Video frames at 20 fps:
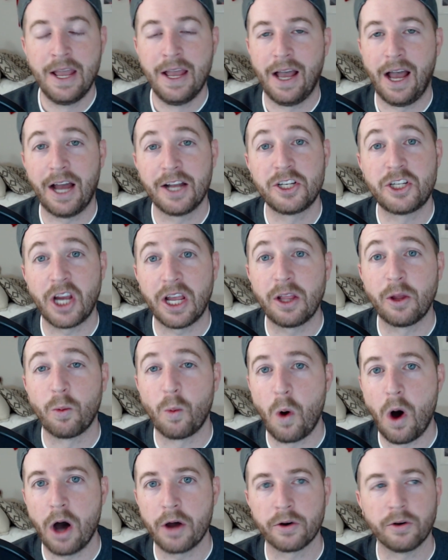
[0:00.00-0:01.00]
Jalen
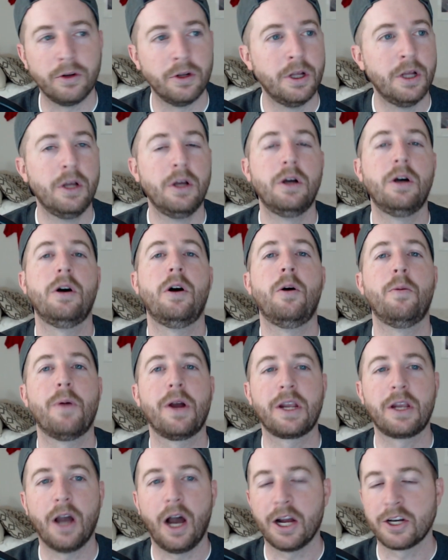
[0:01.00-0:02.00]
Waddle. Oh my
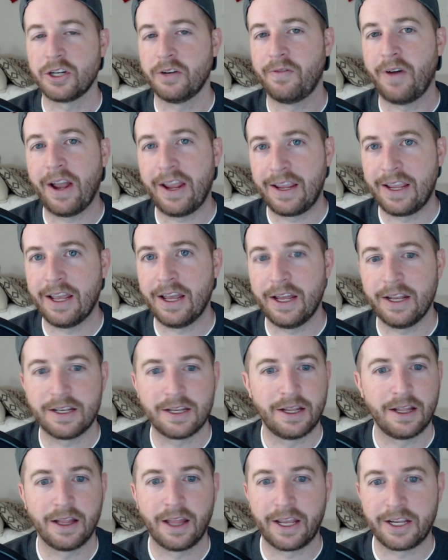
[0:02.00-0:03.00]
gosh, if I get
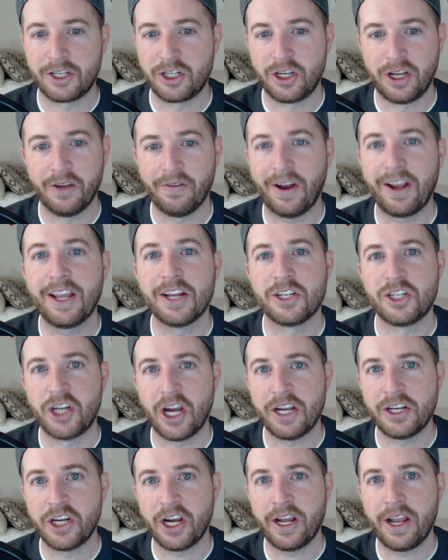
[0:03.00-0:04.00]

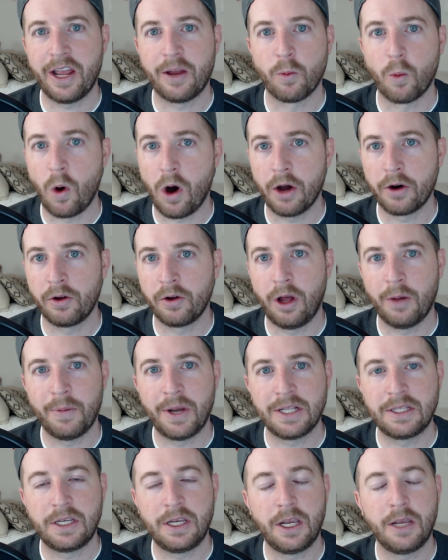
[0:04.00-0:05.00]
JJ and Waddle on my
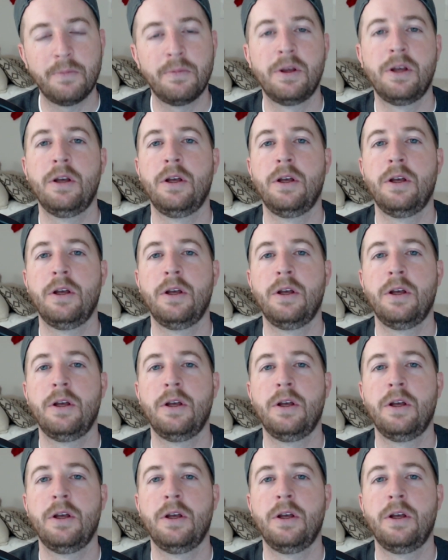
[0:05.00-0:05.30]
team,